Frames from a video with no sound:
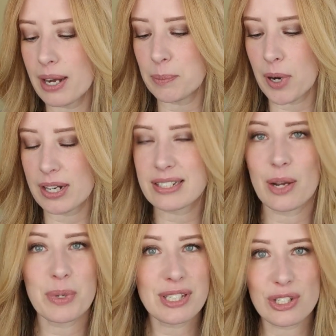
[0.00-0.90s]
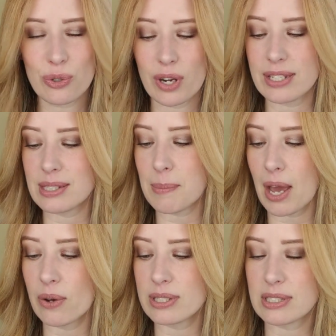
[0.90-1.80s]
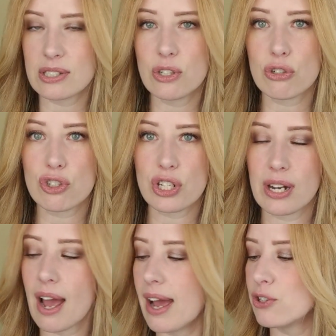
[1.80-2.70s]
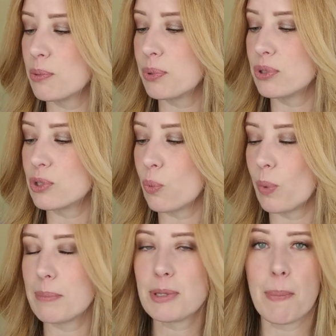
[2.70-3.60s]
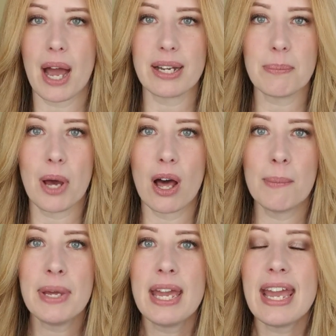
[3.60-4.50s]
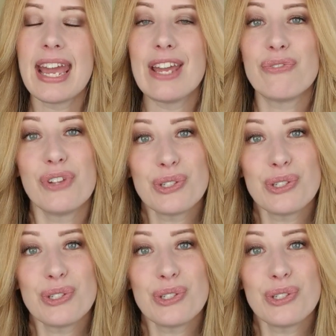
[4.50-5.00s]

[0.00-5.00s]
body product I wasn't too crazy about is this Neutrogena Hydro Boost Whipped Body Balm. It